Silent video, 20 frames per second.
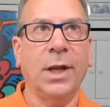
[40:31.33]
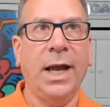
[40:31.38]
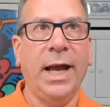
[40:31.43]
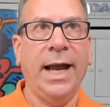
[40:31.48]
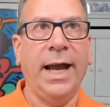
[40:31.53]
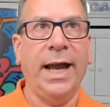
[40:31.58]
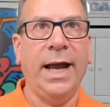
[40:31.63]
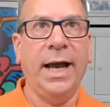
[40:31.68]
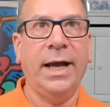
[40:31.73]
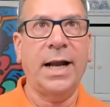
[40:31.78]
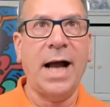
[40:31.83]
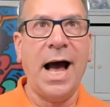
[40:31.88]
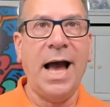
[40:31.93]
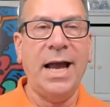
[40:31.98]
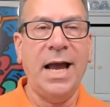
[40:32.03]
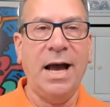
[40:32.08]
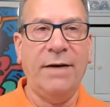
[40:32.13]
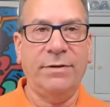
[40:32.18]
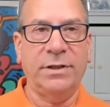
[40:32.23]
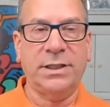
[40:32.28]
And I
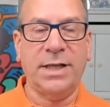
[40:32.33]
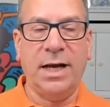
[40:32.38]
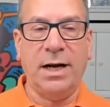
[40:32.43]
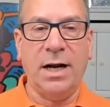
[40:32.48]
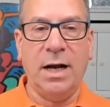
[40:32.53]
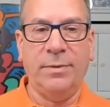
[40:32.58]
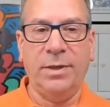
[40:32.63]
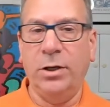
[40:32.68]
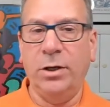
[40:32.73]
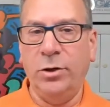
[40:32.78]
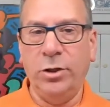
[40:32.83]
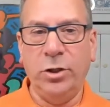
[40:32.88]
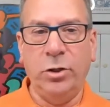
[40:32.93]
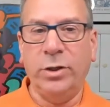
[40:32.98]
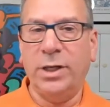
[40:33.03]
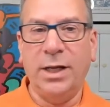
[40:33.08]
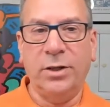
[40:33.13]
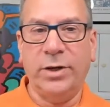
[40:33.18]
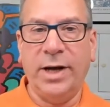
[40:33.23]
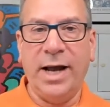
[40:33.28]
have it set up. You
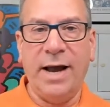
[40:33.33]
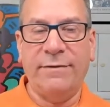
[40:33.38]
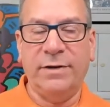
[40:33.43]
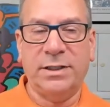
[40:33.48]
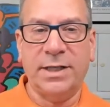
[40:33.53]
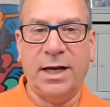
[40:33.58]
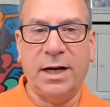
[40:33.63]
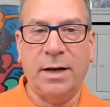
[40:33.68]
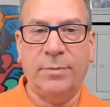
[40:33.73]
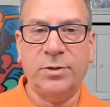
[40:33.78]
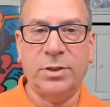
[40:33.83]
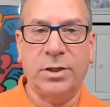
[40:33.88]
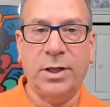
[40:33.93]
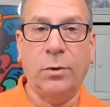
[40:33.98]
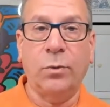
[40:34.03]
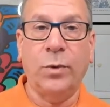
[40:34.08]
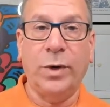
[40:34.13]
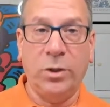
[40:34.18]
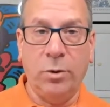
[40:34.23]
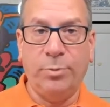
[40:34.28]
can either have it set up so
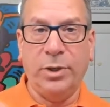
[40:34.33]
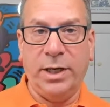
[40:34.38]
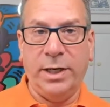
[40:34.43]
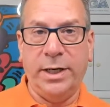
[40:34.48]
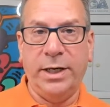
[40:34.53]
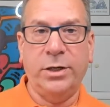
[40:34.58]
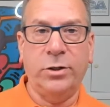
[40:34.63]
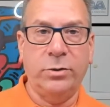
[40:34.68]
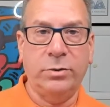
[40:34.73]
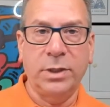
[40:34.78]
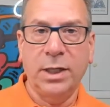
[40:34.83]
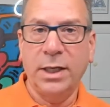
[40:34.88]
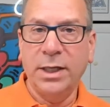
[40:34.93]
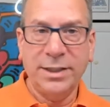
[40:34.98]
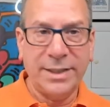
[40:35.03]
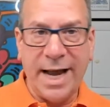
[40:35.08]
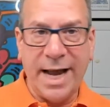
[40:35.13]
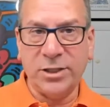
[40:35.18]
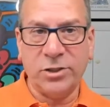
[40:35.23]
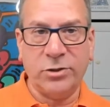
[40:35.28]
that when you put in a new
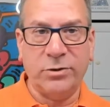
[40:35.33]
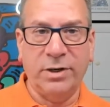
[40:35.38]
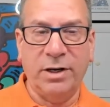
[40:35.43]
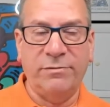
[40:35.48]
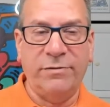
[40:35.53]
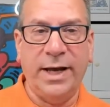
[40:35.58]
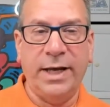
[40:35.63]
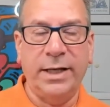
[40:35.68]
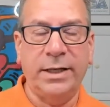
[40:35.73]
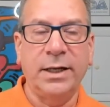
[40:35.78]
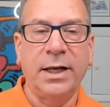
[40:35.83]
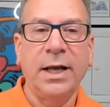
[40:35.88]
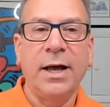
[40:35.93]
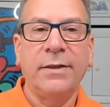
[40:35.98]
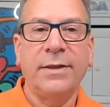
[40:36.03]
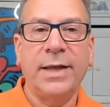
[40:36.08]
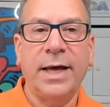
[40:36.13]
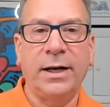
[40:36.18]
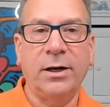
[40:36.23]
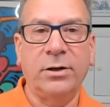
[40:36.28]
task or an event,
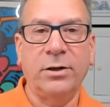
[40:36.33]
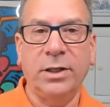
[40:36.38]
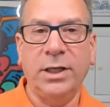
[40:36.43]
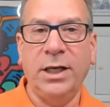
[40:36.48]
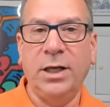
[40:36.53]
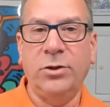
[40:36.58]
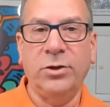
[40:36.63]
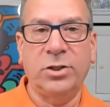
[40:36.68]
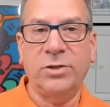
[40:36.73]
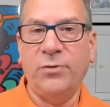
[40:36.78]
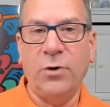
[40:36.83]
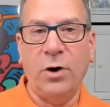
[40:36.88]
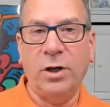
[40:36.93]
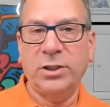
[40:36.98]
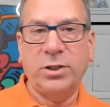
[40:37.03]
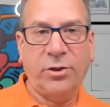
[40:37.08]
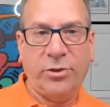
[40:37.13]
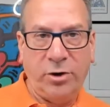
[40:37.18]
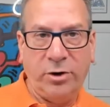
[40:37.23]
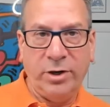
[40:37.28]
that it'll either default
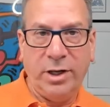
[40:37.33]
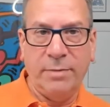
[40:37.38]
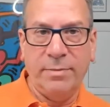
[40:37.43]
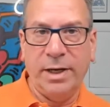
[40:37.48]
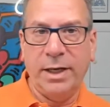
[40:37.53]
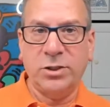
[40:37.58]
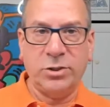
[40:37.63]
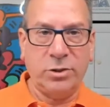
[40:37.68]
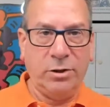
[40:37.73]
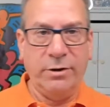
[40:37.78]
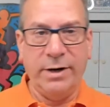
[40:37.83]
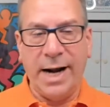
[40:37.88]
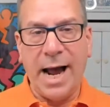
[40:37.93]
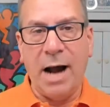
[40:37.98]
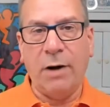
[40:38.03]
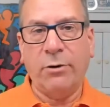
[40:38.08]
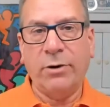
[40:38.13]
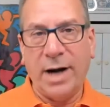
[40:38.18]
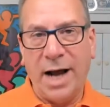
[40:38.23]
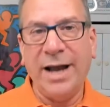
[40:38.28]
to 30 minutes or an
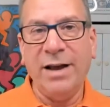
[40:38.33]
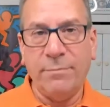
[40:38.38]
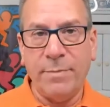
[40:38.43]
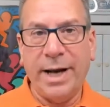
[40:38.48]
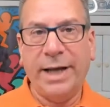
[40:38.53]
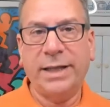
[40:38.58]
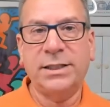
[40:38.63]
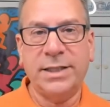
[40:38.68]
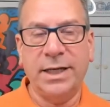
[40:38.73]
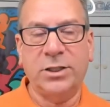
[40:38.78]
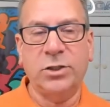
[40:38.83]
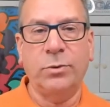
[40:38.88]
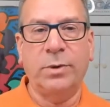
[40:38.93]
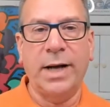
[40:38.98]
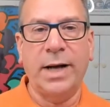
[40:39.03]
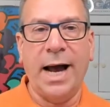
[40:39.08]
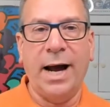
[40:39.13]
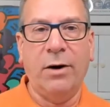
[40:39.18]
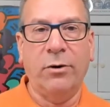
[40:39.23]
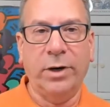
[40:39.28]
hour. I have mine set to an
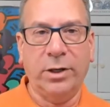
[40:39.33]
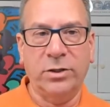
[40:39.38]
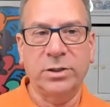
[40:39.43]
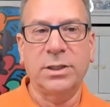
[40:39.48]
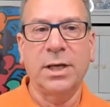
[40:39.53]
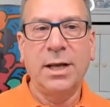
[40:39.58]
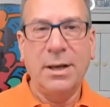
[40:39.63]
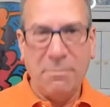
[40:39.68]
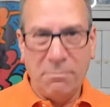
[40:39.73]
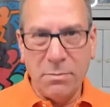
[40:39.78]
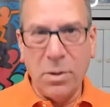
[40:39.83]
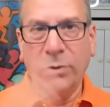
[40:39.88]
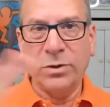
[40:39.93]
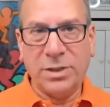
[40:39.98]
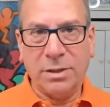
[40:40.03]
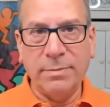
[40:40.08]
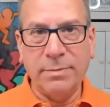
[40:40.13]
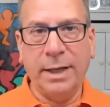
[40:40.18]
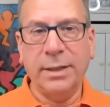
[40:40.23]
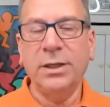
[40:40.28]
hour because
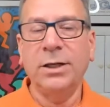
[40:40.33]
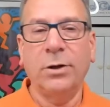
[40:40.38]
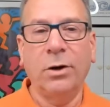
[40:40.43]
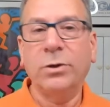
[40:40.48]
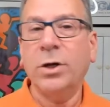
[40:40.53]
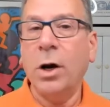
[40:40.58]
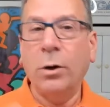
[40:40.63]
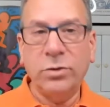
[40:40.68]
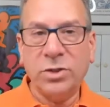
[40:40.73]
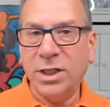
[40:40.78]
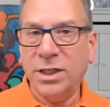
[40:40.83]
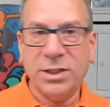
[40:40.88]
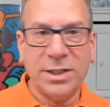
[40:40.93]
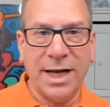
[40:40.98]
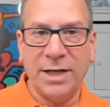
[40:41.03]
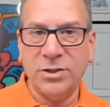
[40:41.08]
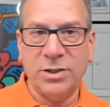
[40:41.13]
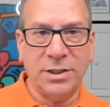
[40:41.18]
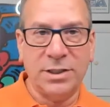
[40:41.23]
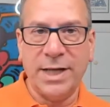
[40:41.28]
most of my coaching
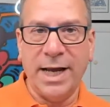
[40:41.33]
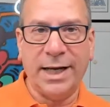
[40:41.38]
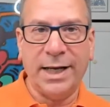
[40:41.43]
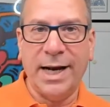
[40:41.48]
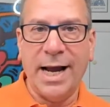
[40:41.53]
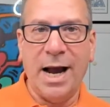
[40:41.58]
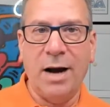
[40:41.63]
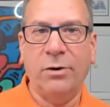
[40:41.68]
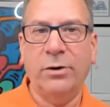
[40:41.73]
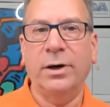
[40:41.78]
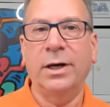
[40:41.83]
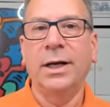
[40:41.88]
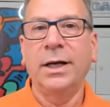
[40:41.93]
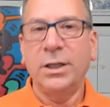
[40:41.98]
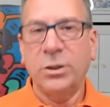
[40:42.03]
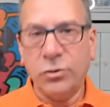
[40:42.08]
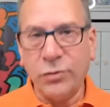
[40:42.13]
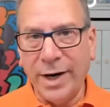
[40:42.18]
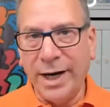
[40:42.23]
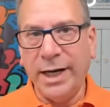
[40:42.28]
sessions take an hour,
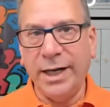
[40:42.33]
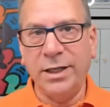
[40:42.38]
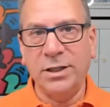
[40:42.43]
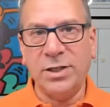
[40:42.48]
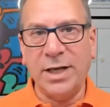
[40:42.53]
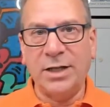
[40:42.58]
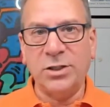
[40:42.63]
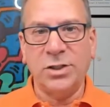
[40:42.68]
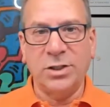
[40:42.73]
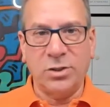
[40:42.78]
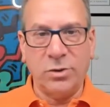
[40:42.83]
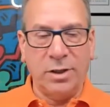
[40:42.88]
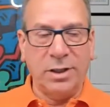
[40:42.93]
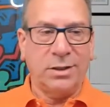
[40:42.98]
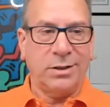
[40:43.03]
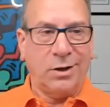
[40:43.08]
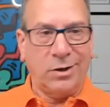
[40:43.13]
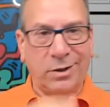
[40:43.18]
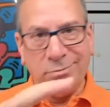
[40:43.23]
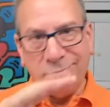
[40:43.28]
training sessions
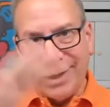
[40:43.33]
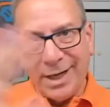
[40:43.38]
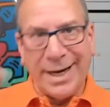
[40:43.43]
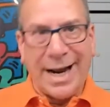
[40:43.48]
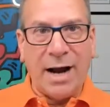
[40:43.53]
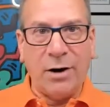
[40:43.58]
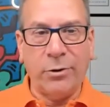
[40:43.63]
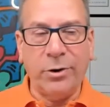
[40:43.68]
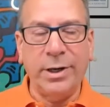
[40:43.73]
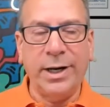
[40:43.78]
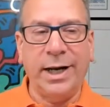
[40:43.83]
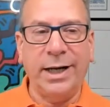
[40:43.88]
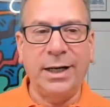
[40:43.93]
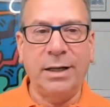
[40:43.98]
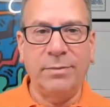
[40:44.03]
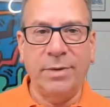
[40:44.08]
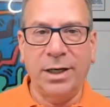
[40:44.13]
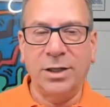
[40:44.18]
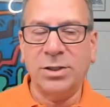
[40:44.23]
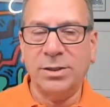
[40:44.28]
are an hour and 90
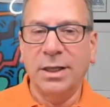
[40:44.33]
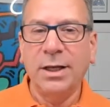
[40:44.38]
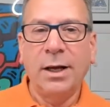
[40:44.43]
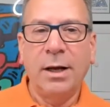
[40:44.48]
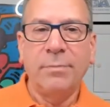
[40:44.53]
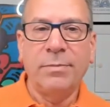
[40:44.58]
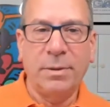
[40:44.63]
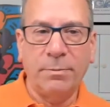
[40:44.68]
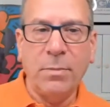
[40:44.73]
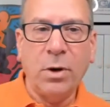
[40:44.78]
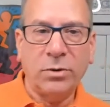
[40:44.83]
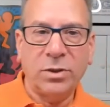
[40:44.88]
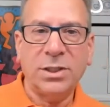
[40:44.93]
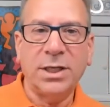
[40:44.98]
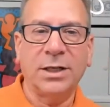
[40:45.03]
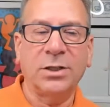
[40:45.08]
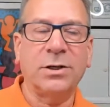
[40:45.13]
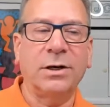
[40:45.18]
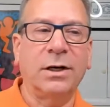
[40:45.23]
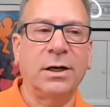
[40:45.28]
minutes, but most
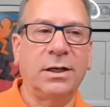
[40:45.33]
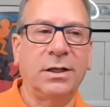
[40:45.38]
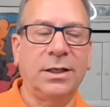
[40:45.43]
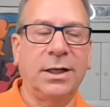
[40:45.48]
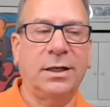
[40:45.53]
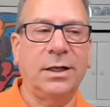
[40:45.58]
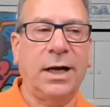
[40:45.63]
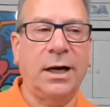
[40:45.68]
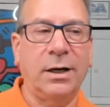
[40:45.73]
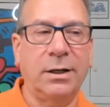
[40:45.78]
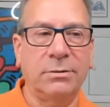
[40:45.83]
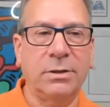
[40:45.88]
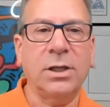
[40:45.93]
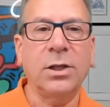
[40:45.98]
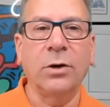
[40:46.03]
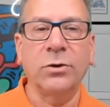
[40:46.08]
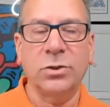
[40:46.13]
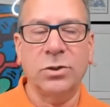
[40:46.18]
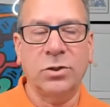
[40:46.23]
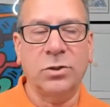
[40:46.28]
things are
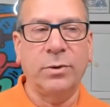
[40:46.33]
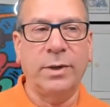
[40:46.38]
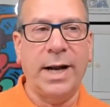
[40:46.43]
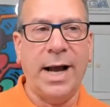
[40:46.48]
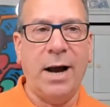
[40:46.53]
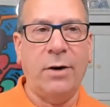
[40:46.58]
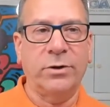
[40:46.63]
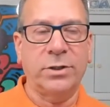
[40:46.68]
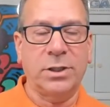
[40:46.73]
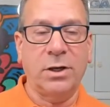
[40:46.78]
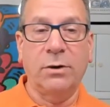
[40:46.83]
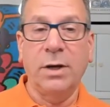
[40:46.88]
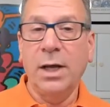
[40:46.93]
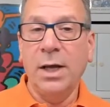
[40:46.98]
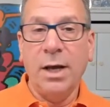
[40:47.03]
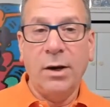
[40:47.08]
closer to an hour. So